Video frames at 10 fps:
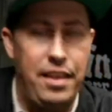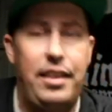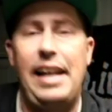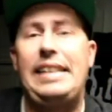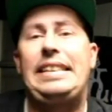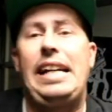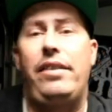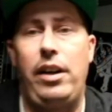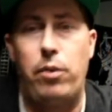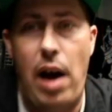
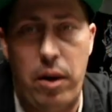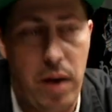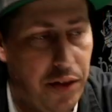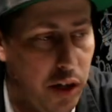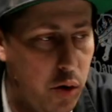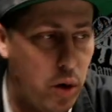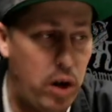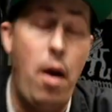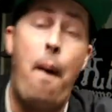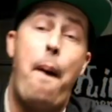Thanksgiving right around the corner.